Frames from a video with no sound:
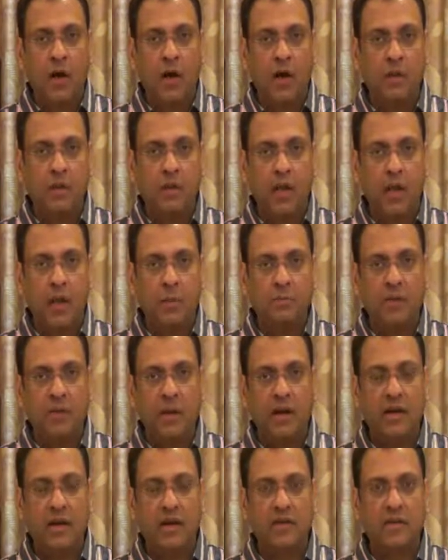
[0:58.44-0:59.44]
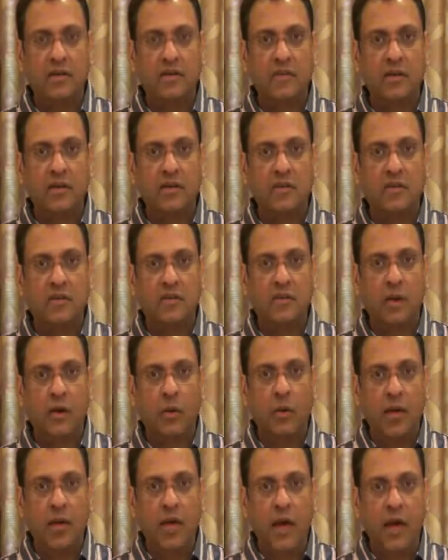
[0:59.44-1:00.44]
On the upside, resistance is
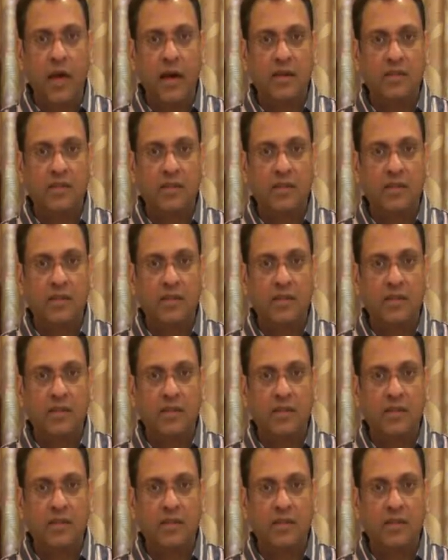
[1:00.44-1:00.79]
now at